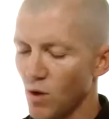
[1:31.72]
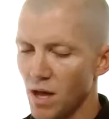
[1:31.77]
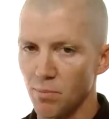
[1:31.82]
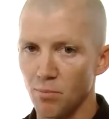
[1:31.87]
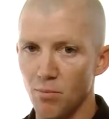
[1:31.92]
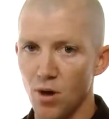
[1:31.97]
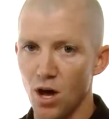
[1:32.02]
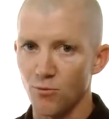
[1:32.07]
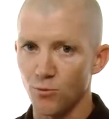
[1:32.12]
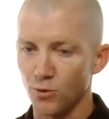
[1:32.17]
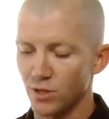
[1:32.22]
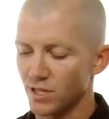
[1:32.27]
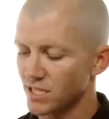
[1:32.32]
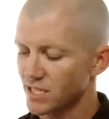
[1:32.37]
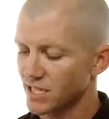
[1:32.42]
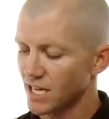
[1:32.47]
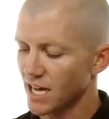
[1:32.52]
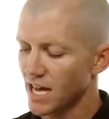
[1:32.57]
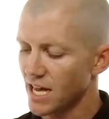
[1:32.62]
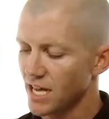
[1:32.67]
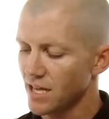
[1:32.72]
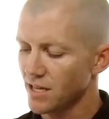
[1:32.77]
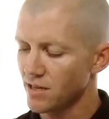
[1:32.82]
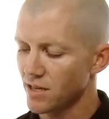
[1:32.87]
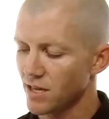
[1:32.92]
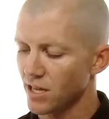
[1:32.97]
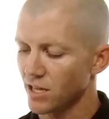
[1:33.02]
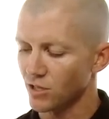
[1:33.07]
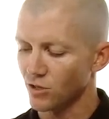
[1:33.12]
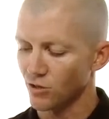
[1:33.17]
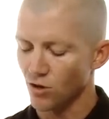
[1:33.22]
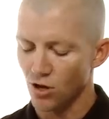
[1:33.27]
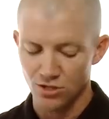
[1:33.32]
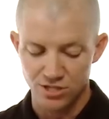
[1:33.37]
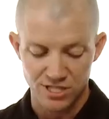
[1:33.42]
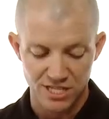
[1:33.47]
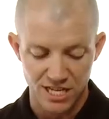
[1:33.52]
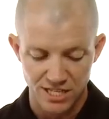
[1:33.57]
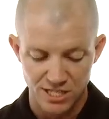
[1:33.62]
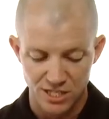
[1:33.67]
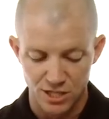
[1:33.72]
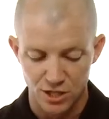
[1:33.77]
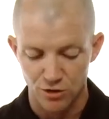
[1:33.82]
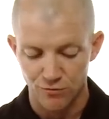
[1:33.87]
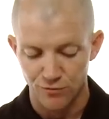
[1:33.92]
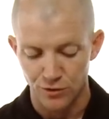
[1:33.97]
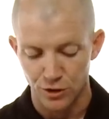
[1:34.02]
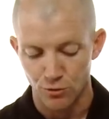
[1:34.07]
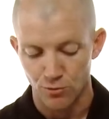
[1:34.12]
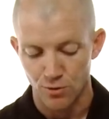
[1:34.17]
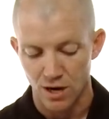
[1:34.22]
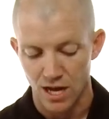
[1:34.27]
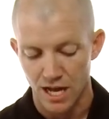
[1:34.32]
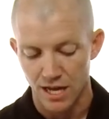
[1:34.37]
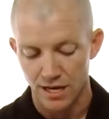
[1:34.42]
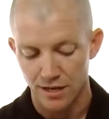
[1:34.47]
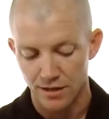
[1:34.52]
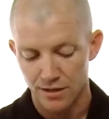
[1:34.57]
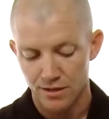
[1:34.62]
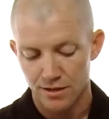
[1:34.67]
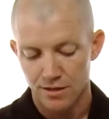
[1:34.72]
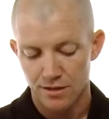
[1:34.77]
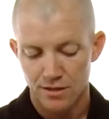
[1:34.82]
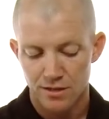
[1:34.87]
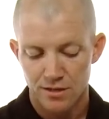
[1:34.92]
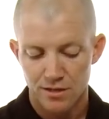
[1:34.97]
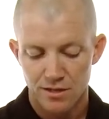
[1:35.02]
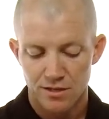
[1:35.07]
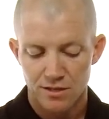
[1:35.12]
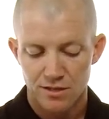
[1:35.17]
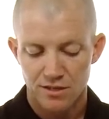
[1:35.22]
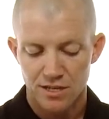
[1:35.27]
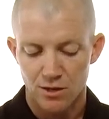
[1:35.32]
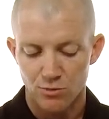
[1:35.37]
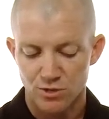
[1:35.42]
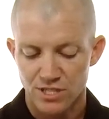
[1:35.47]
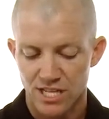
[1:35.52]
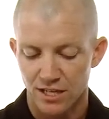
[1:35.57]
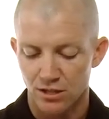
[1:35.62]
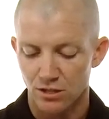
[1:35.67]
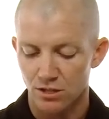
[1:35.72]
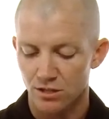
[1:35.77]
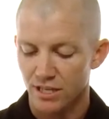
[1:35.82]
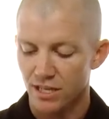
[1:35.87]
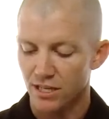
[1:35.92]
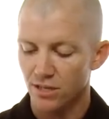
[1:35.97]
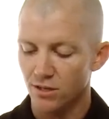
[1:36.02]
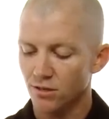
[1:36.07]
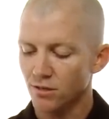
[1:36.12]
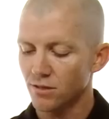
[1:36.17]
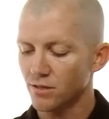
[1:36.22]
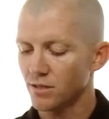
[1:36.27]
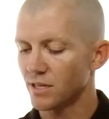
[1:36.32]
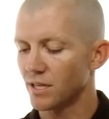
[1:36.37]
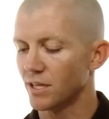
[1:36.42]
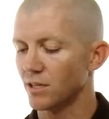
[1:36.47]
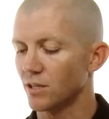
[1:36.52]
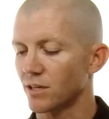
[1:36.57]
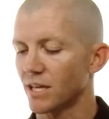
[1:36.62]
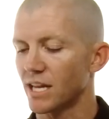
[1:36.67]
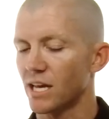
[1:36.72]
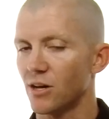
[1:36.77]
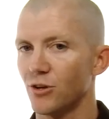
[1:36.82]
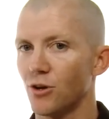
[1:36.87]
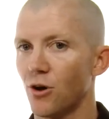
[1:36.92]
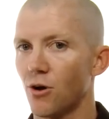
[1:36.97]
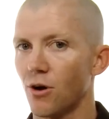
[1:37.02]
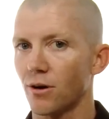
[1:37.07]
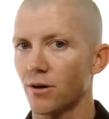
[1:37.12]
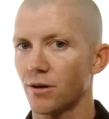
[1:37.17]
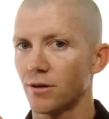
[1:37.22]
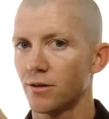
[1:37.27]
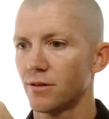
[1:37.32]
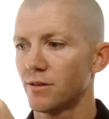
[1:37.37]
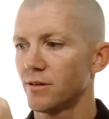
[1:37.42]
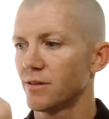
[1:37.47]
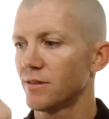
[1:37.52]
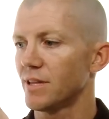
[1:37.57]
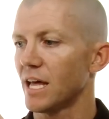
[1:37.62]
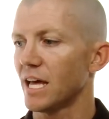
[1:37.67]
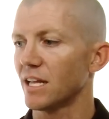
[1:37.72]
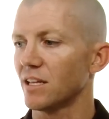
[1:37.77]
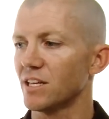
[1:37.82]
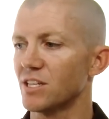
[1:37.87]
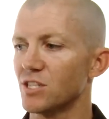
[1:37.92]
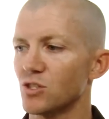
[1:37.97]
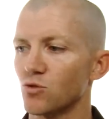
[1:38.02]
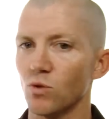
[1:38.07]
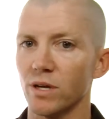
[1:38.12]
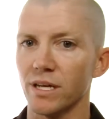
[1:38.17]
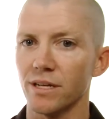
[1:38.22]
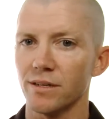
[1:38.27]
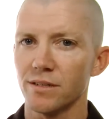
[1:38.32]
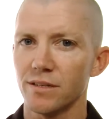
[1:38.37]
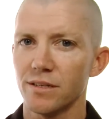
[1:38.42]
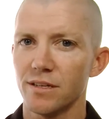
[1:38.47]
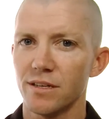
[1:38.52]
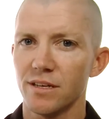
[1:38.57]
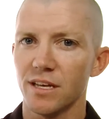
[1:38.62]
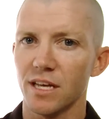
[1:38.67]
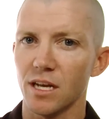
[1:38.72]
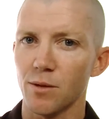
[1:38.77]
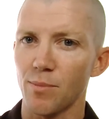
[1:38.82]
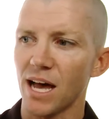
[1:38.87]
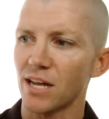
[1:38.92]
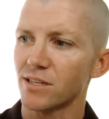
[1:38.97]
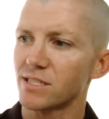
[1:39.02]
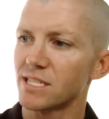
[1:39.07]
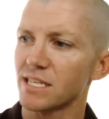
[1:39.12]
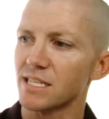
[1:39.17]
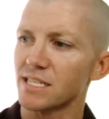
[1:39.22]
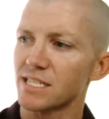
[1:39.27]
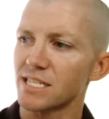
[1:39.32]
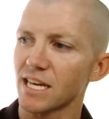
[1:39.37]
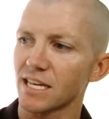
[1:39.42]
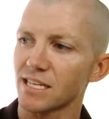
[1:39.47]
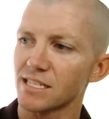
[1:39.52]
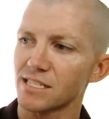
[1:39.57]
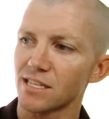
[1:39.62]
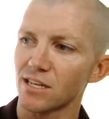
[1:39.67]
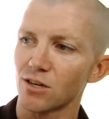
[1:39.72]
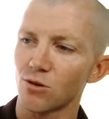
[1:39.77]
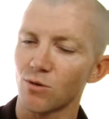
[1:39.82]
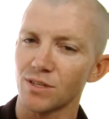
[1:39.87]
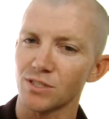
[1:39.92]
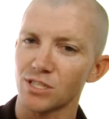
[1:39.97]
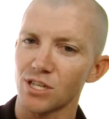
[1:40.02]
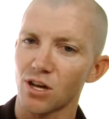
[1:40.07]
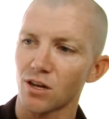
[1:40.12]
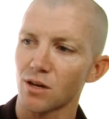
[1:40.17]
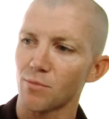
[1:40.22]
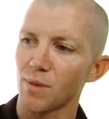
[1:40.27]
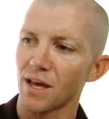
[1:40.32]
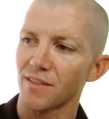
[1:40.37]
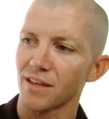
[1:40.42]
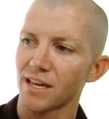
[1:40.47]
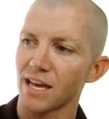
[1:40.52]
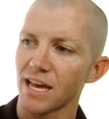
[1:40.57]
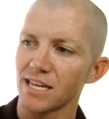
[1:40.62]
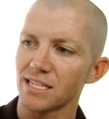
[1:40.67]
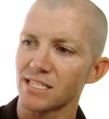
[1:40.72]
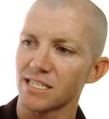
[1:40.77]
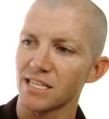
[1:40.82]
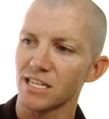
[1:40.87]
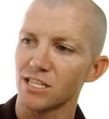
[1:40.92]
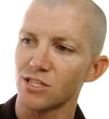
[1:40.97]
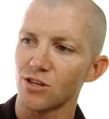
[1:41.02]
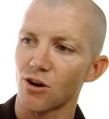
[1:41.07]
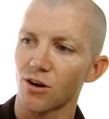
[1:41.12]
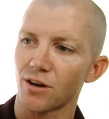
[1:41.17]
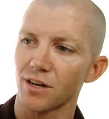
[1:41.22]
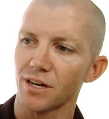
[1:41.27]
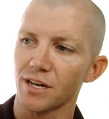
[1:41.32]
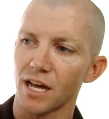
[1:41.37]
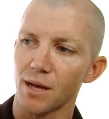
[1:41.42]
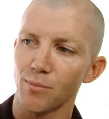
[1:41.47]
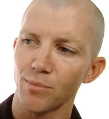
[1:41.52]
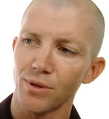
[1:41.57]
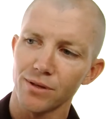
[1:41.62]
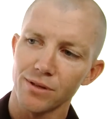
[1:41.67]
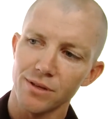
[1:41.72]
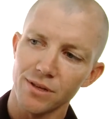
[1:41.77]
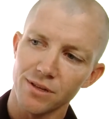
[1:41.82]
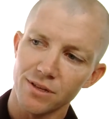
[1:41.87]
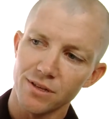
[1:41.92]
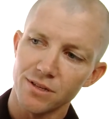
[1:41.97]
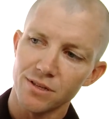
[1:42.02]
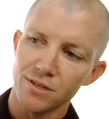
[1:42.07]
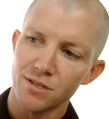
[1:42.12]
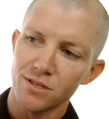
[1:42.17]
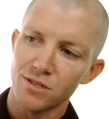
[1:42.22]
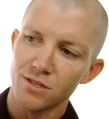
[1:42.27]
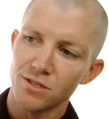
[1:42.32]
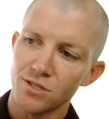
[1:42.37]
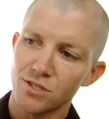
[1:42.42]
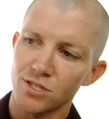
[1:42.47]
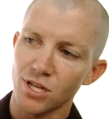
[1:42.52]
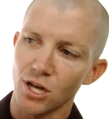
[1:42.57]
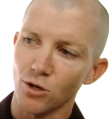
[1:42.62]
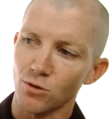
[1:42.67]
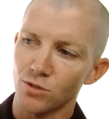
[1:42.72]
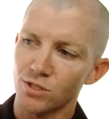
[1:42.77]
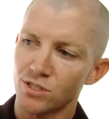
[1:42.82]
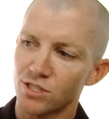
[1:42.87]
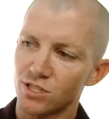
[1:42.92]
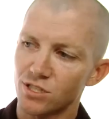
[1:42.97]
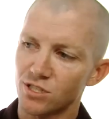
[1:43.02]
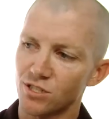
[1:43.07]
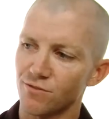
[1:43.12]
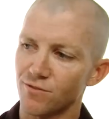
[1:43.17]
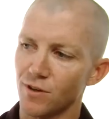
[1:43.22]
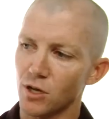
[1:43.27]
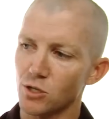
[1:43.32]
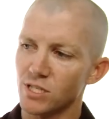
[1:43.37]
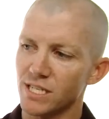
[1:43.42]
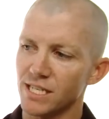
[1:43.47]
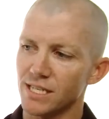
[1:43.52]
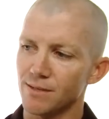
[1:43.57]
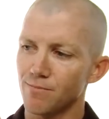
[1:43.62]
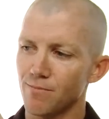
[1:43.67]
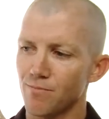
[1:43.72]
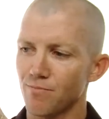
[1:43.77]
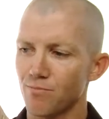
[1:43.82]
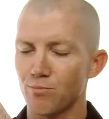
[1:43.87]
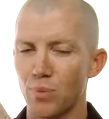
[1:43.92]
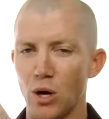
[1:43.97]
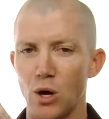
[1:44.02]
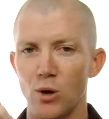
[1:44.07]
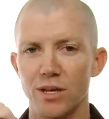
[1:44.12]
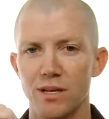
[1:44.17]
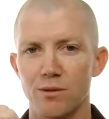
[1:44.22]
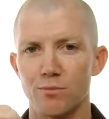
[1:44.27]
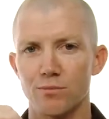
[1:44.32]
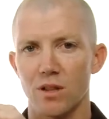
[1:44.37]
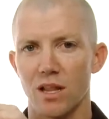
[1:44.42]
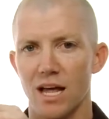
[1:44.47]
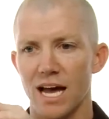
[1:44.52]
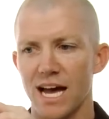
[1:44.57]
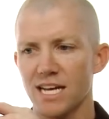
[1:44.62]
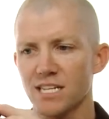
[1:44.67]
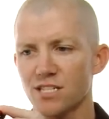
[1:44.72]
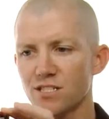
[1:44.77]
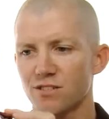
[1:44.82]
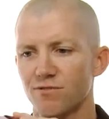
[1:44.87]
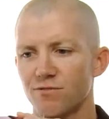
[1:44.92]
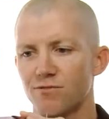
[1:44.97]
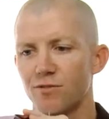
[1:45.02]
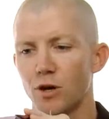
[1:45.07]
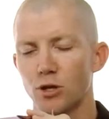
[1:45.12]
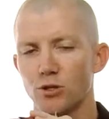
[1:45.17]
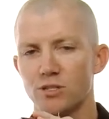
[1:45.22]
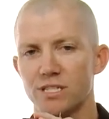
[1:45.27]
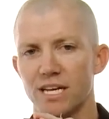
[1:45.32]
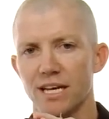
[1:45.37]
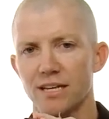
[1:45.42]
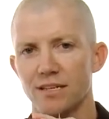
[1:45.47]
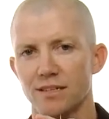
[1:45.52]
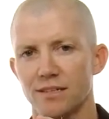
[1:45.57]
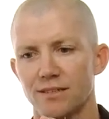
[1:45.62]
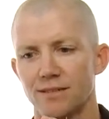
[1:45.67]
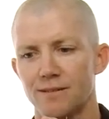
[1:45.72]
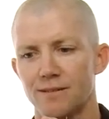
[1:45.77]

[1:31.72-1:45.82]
wipe them off with this guy, and you're all set to go for your ride. Now we'll take a look here, and look at how dark that lens went. In about 10 seconds there, while I was talking about the case, it darkened up. So Tifosi Podium Glass Fototec,